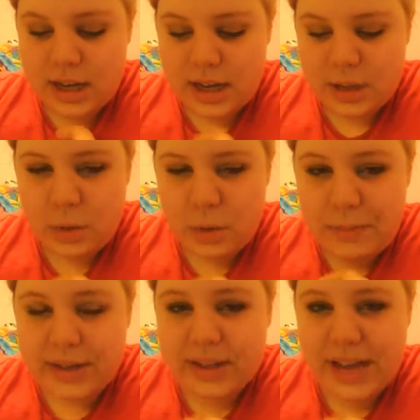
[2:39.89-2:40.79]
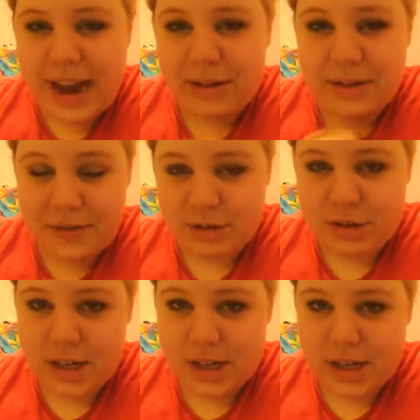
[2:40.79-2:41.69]
is what builds our
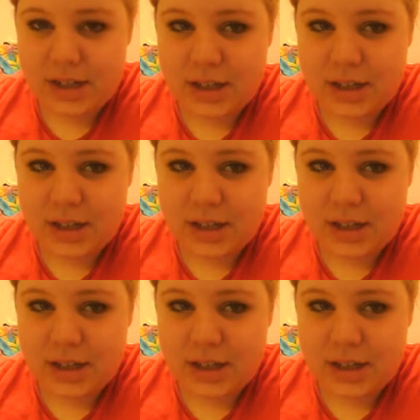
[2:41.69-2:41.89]
future.